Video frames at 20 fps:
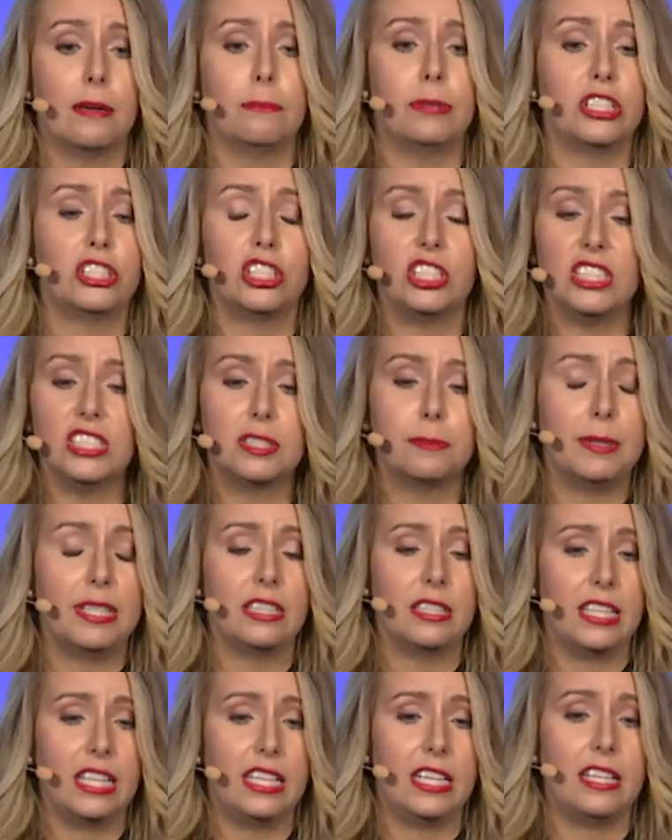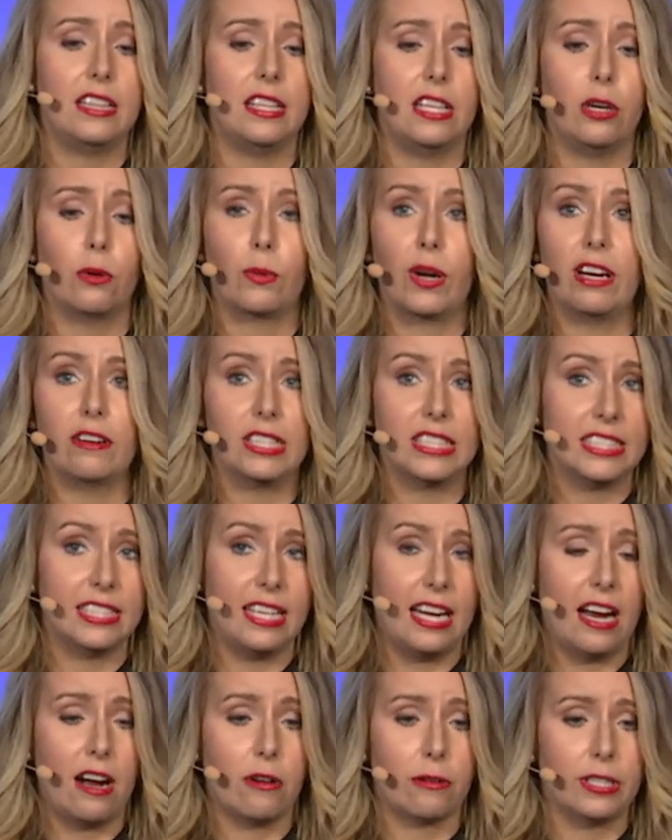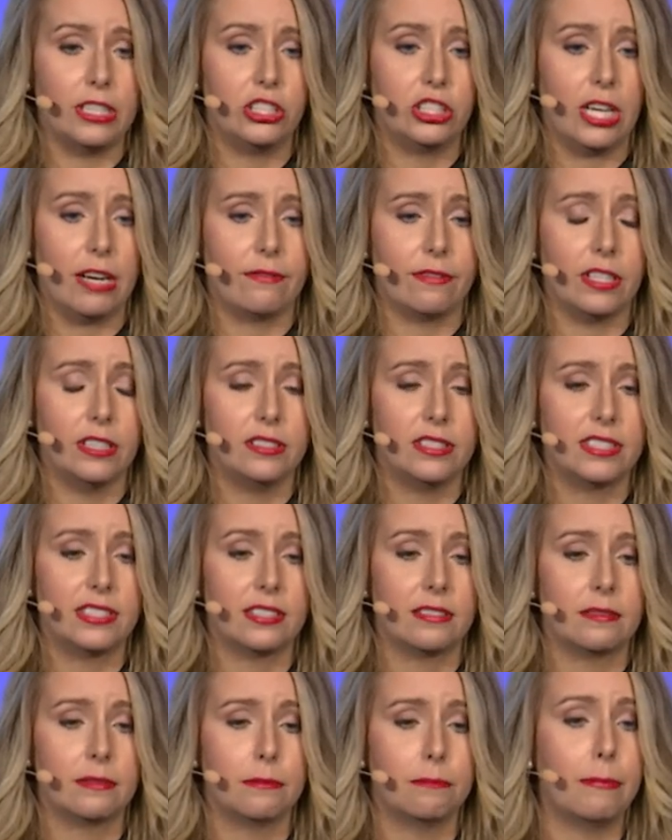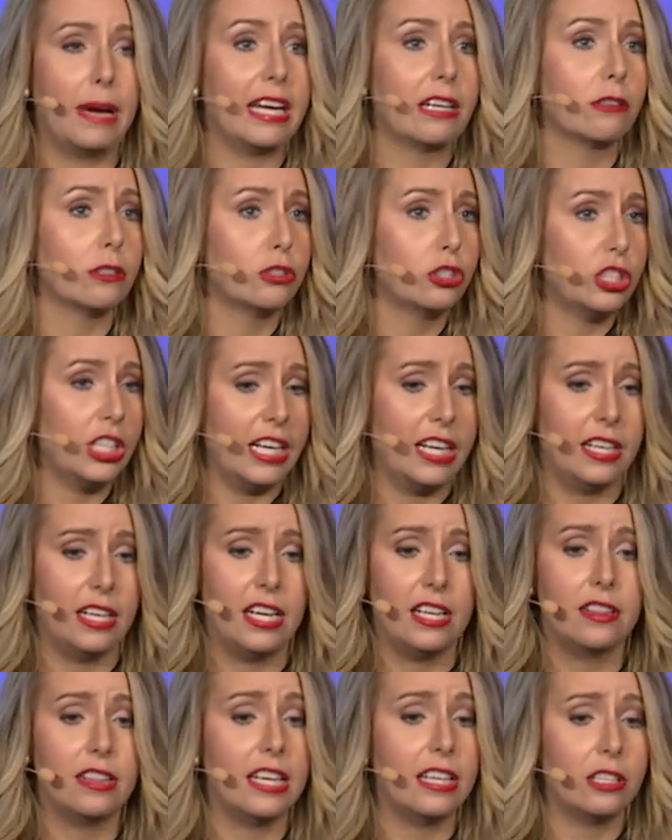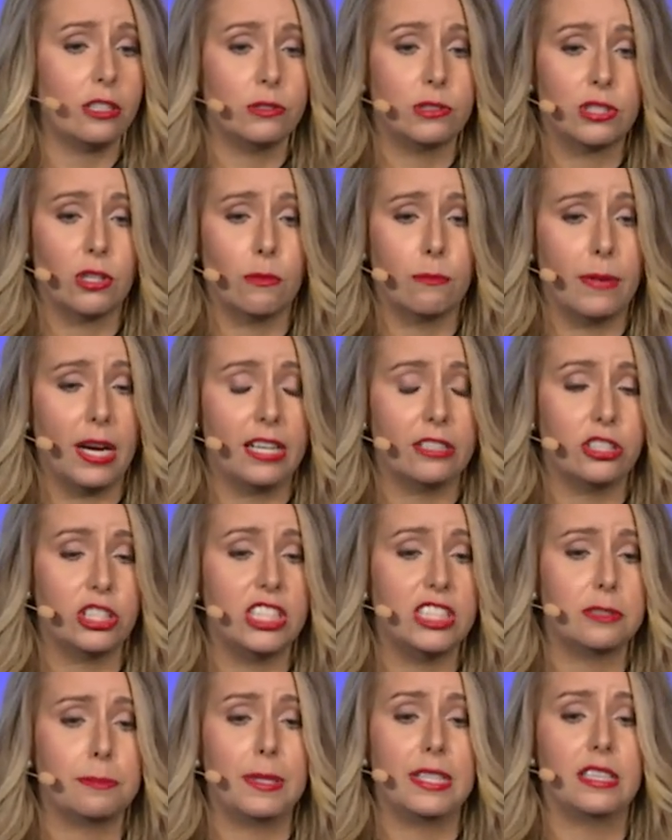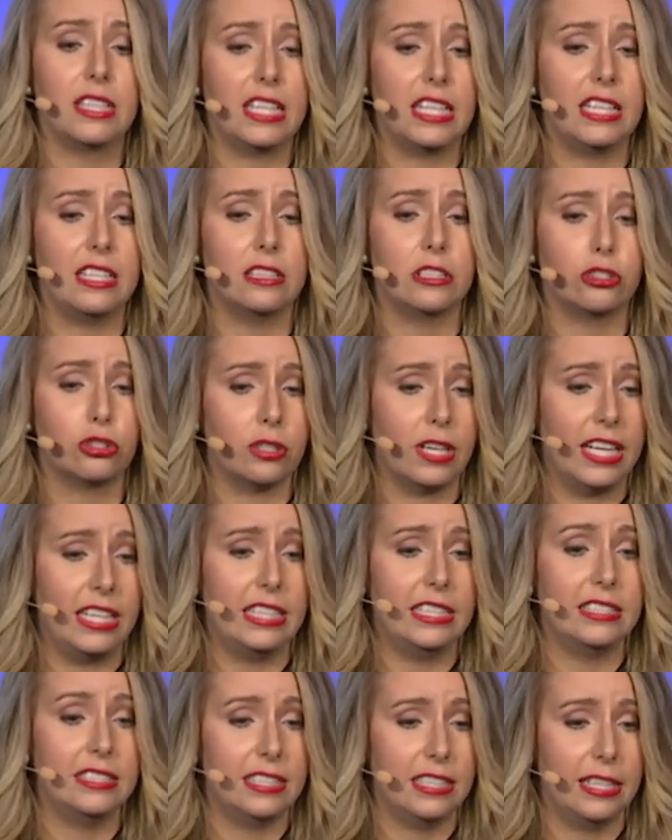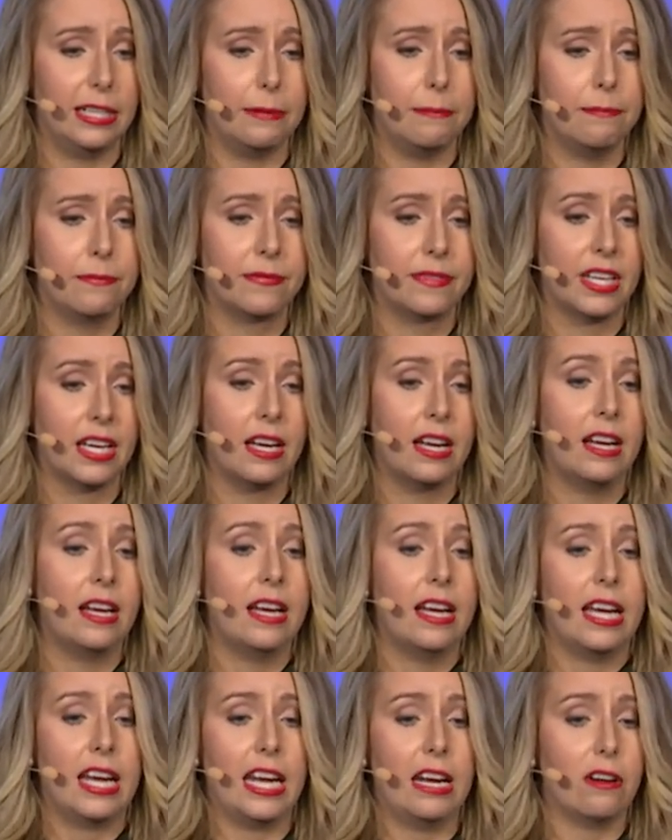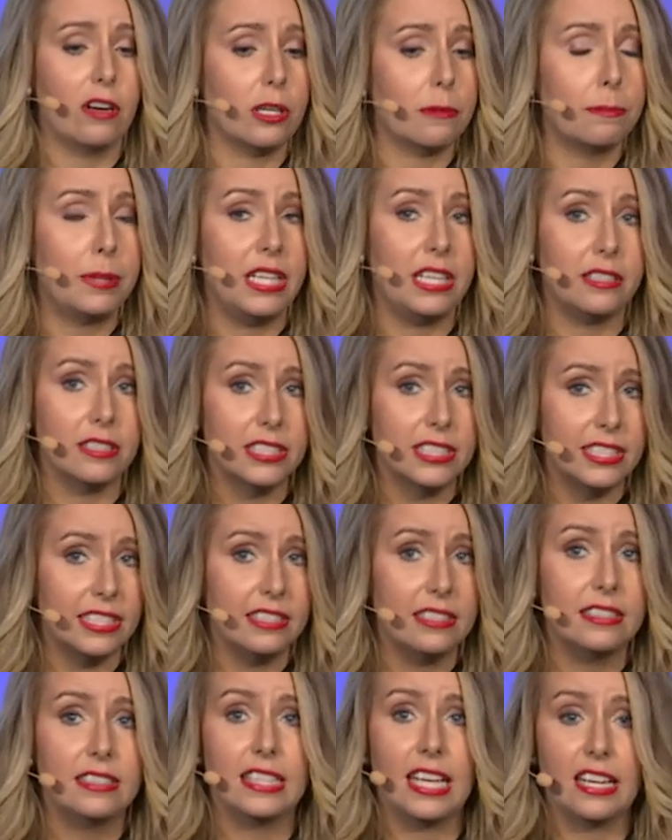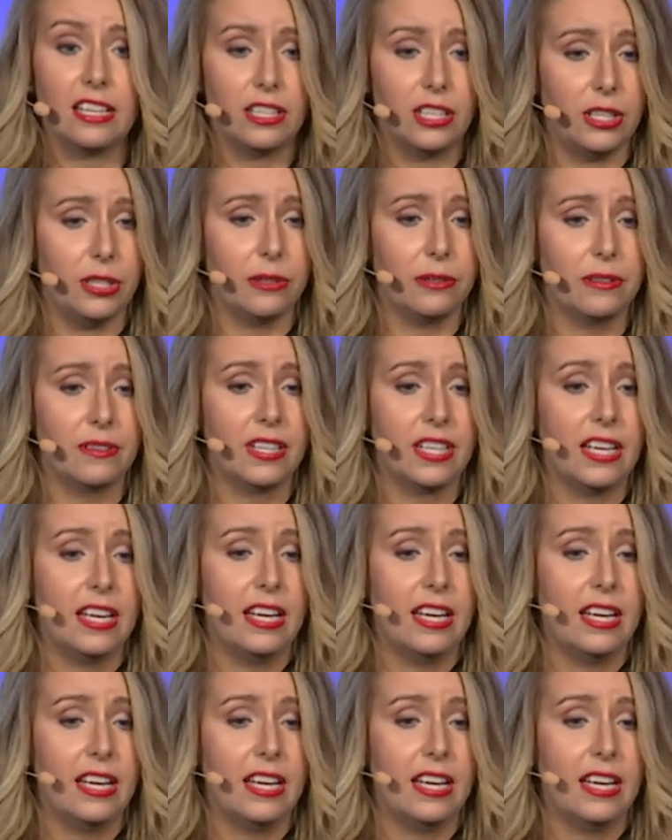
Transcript: but she's been leading the awareness and outreach efforts. Michael Cheney, thank you so much. He's been leading the training team. Eric Peterson, thank you.